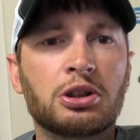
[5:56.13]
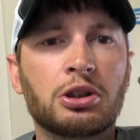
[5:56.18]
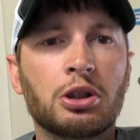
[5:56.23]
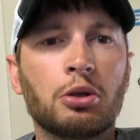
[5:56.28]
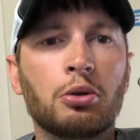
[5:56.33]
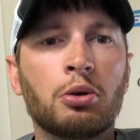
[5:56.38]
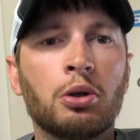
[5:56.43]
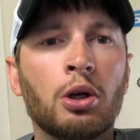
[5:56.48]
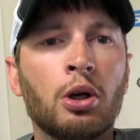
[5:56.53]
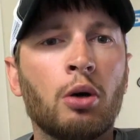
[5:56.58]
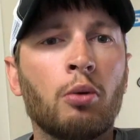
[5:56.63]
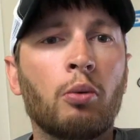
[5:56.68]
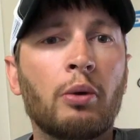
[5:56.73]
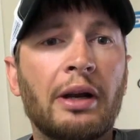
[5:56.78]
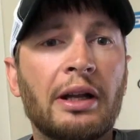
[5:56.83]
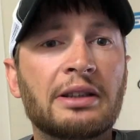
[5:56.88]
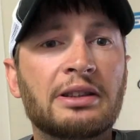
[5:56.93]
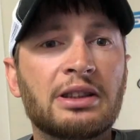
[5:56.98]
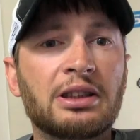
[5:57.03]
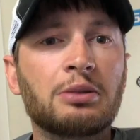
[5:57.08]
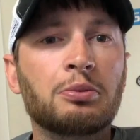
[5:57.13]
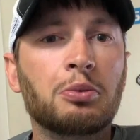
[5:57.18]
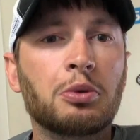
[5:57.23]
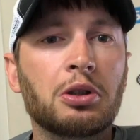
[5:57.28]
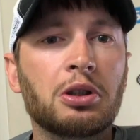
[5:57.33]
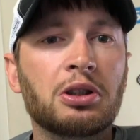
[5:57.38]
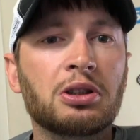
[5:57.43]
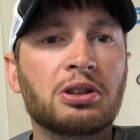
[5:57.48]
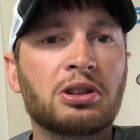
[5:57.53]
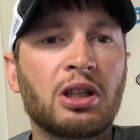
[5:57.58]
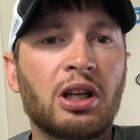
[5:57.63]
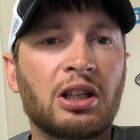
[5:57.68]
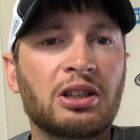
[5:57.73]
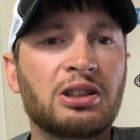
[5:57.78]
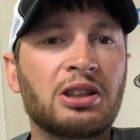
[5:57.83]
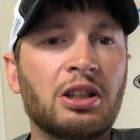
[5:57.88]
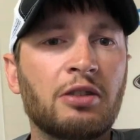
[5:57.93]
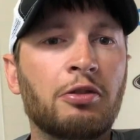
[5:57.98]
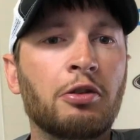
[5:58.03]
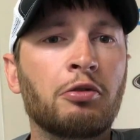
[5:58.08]
So what I did was, and
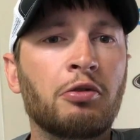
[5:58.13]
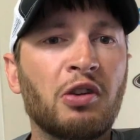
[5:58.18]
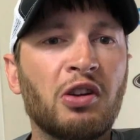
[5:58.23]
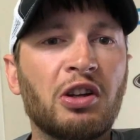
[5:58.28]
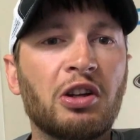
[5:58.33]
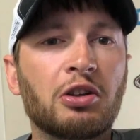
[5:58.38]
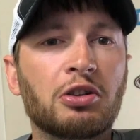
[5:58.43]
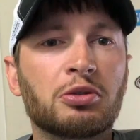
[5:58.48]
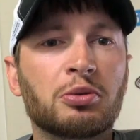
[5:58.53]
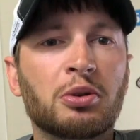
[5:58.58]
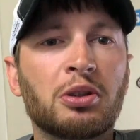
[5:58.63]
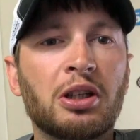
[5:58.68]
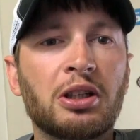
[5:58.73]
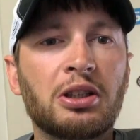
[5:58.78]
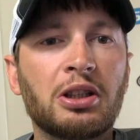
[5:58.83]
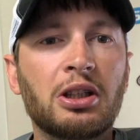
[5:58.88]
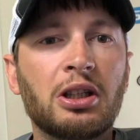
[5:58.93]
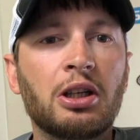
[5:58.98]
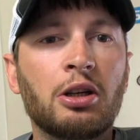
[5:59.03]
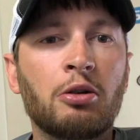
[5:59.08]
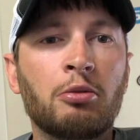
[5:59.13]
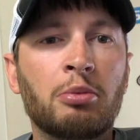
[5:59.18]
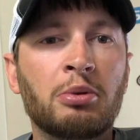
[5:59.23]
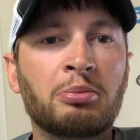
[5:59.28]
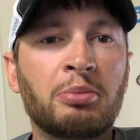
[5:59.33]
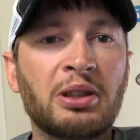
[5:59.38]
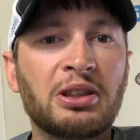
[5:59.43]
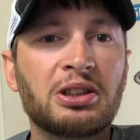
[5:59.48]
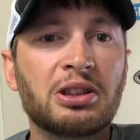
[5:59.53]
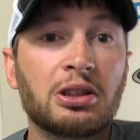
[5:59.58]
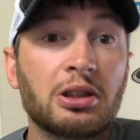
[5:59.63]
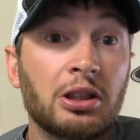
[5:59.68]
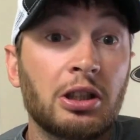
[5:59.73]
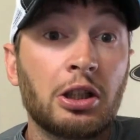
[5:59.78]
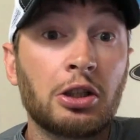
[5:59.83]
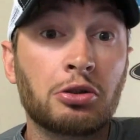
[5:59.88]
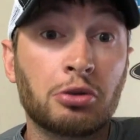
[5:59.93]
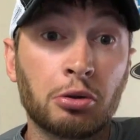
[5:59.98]
I've seen a few videos where they did it, but basically they